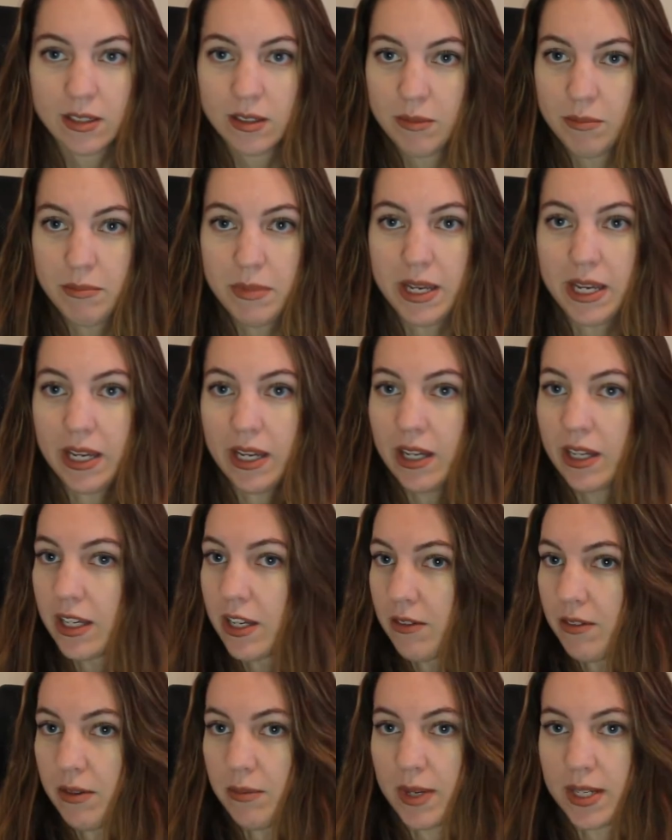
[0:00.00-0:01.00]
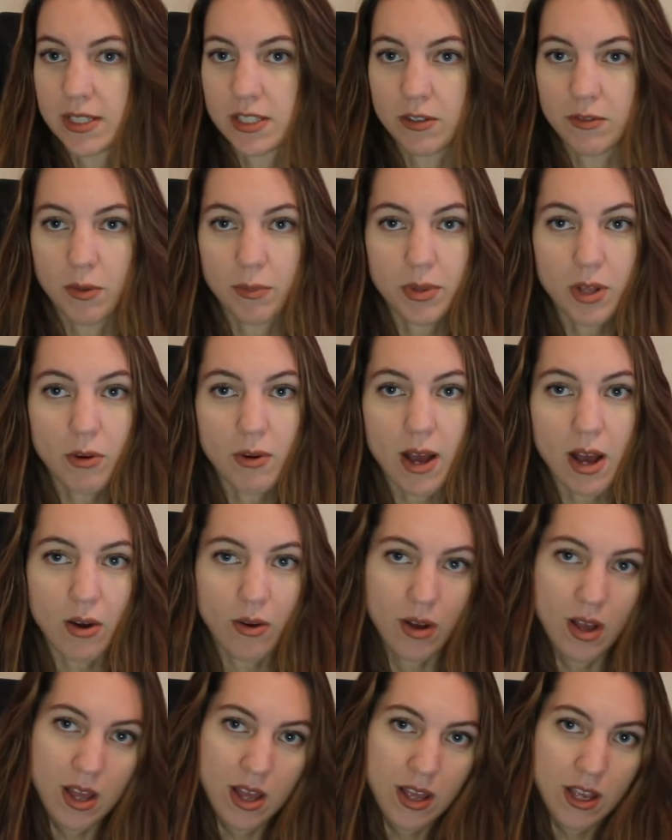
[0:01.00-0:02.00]
me giving myself a
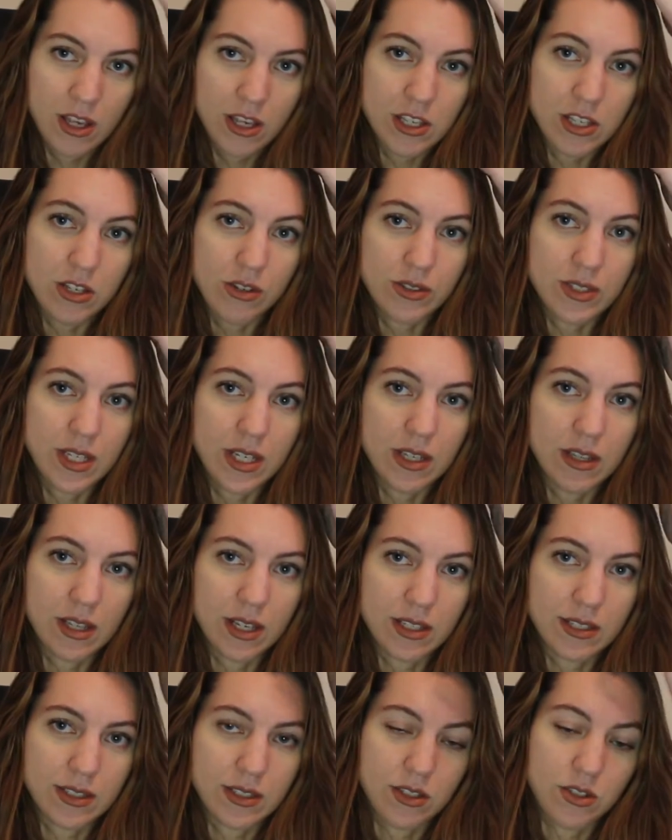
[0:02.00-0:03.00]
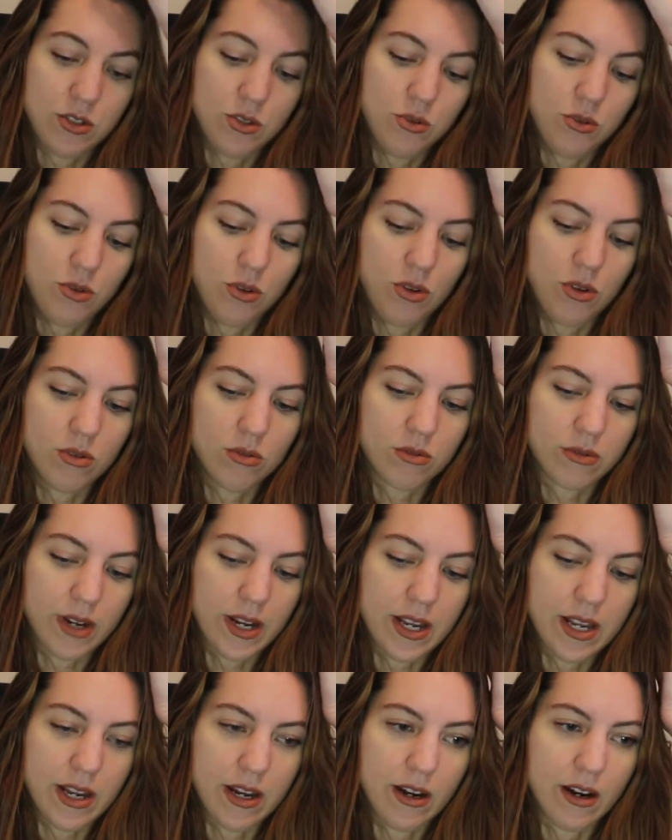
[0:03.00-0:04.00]
blowout using this tool
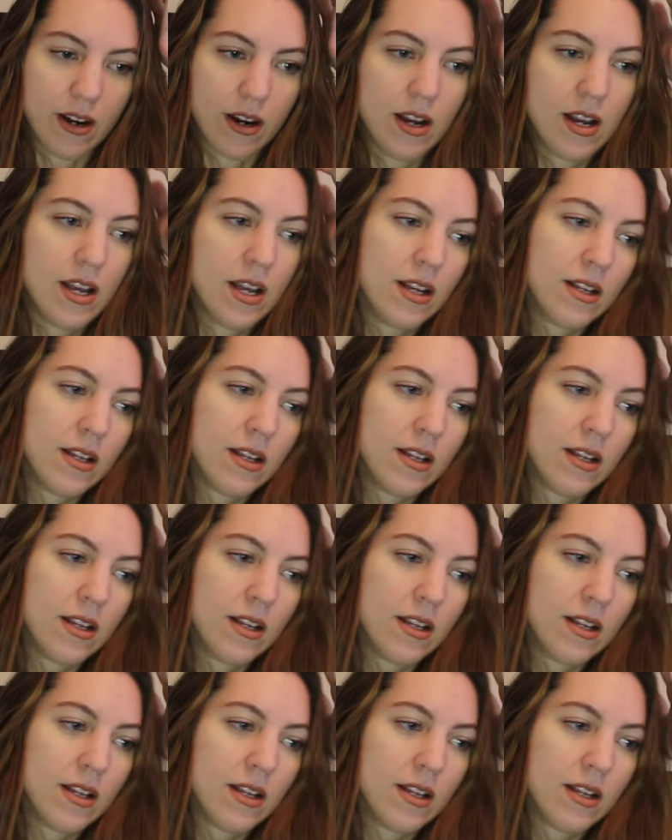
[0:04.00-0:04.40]
right here.